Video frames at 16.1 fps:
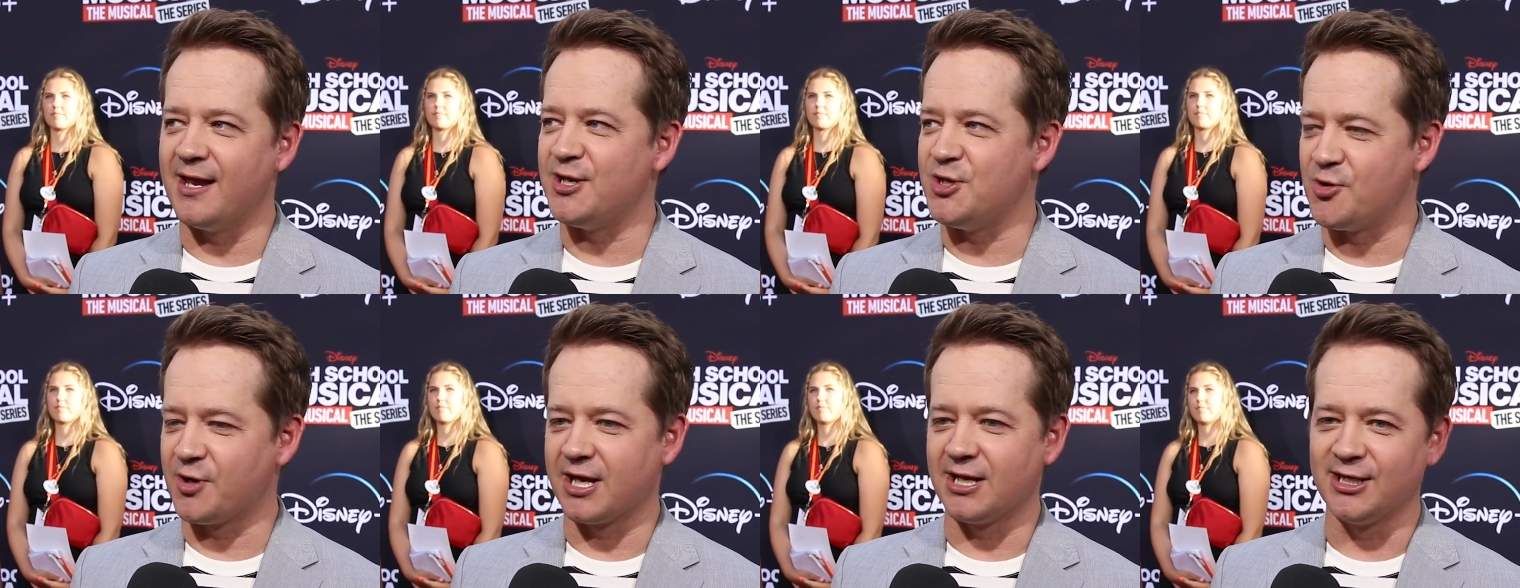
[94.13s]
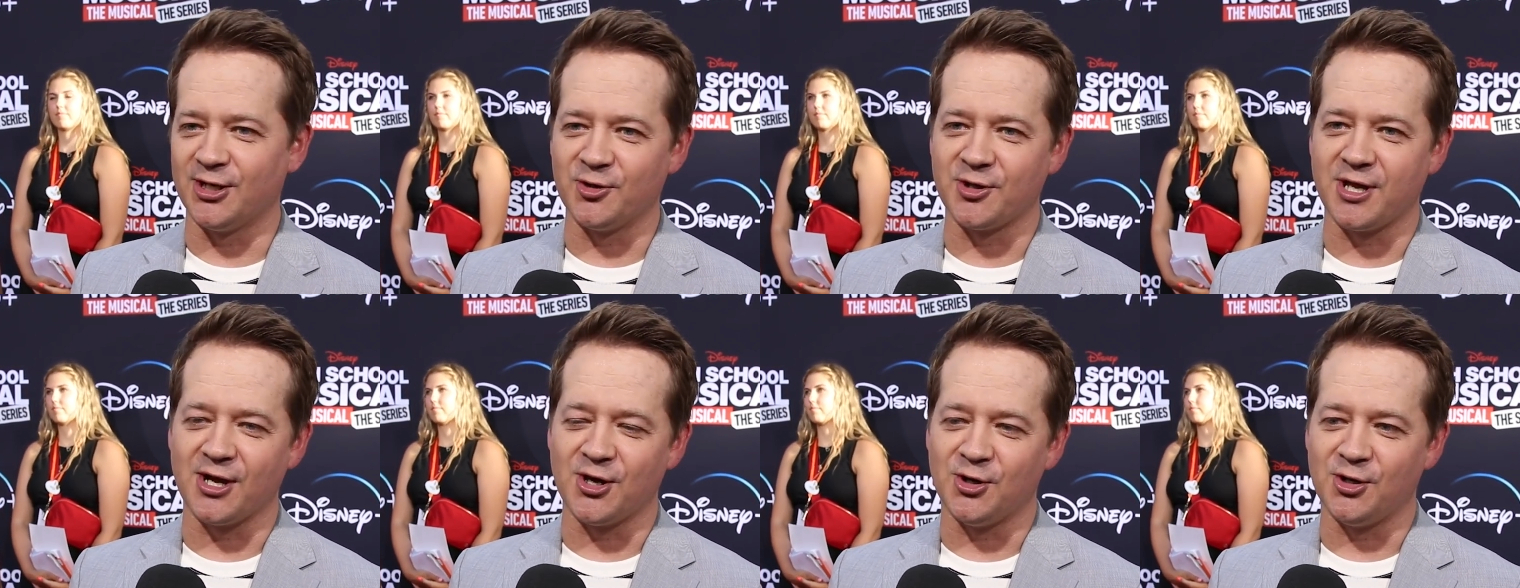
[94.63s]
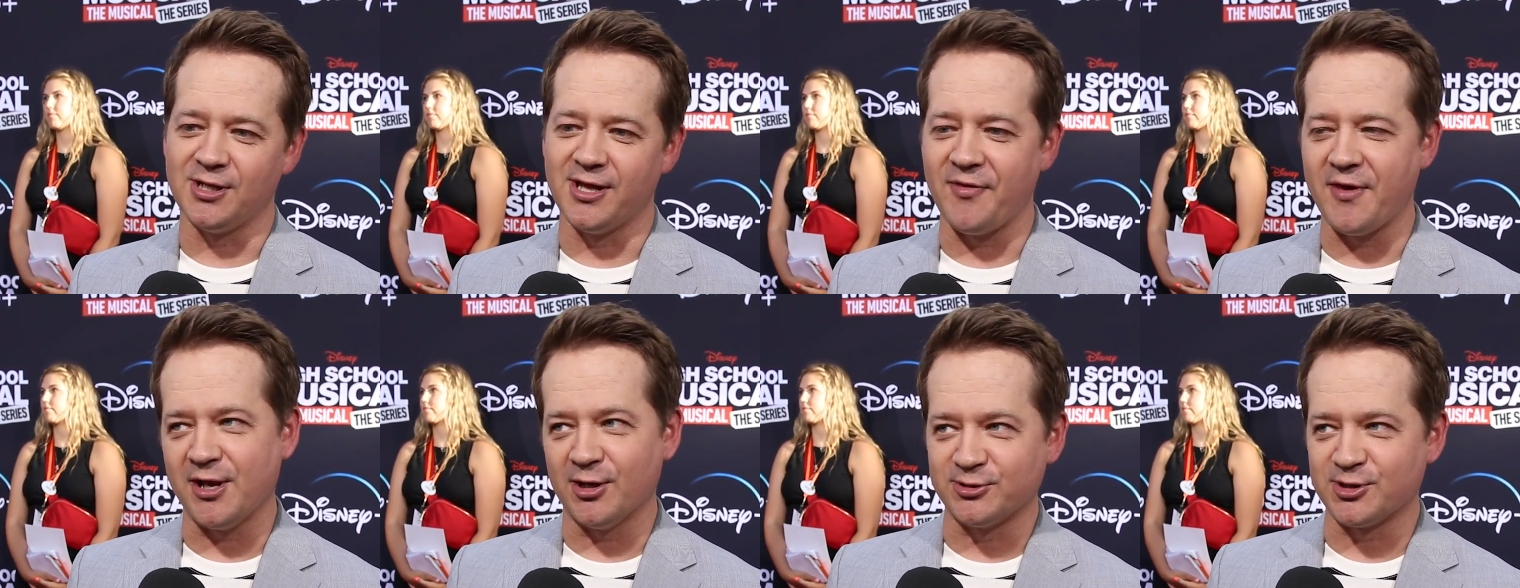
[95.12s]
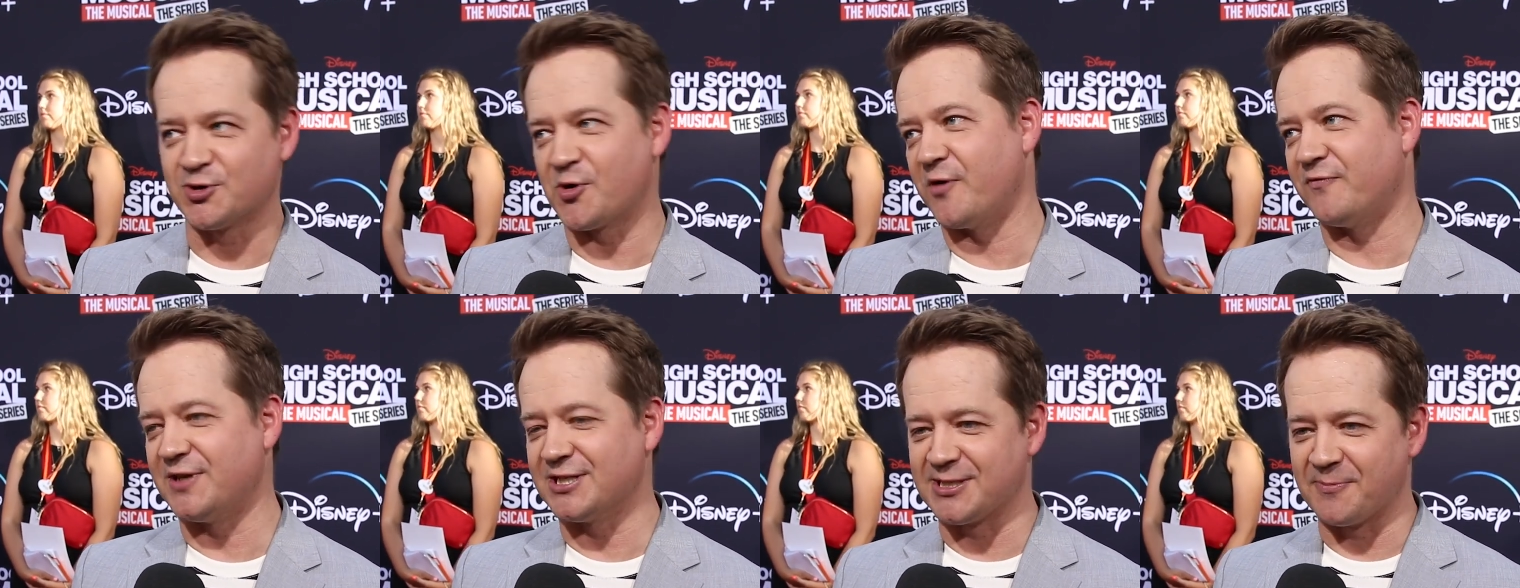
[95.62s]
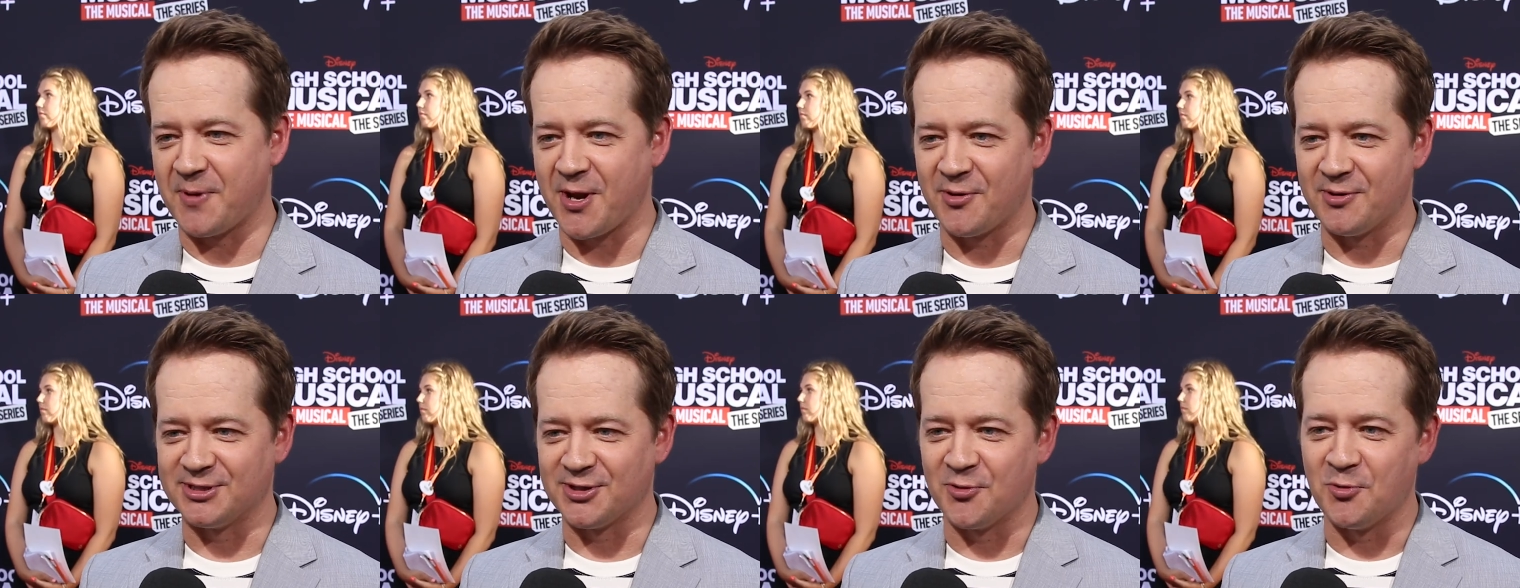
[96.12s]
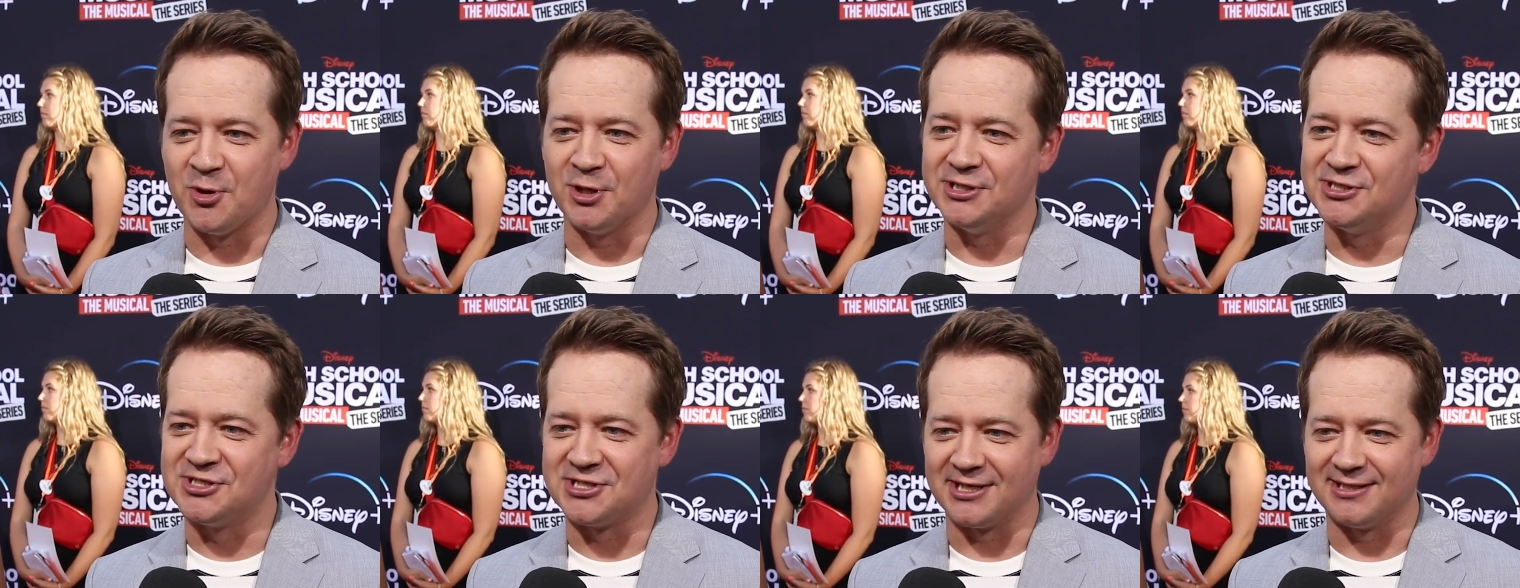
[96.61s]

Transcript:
Speaker 1: and you'll get a little giggle, and then he'll just sort of disappear into the woods.